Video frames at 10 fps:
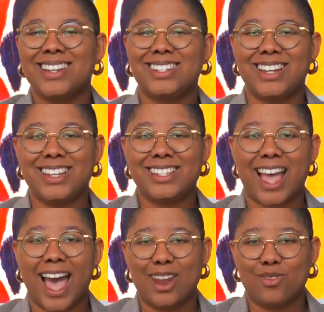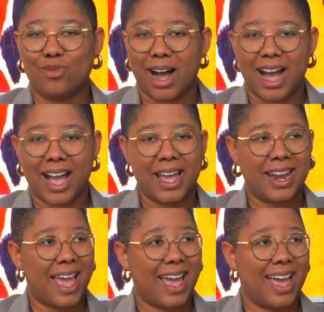cheese and
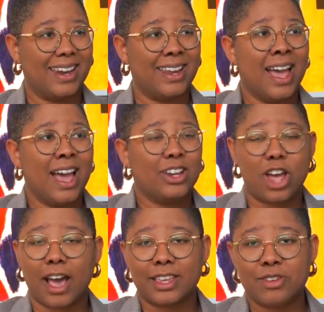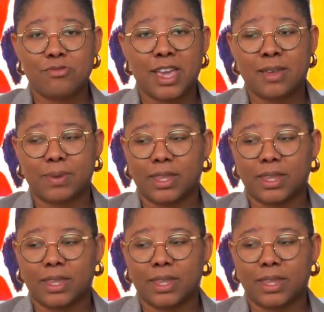wine and chocolate you eat.